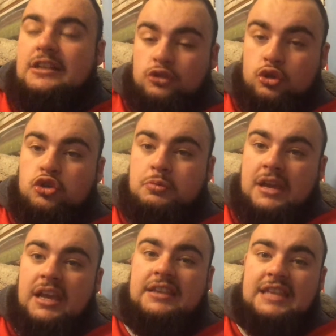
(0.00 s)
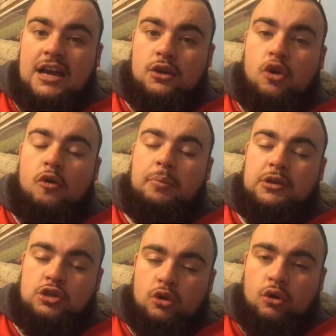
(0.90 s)
trust me, that goal would be
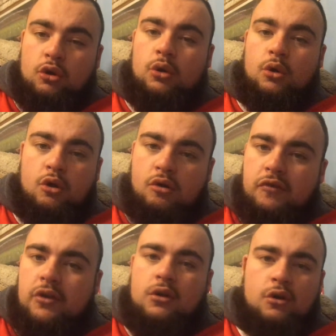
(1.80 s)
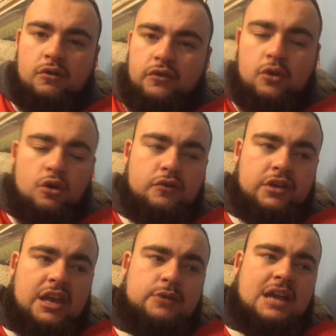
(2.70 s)
shown over and over and over again.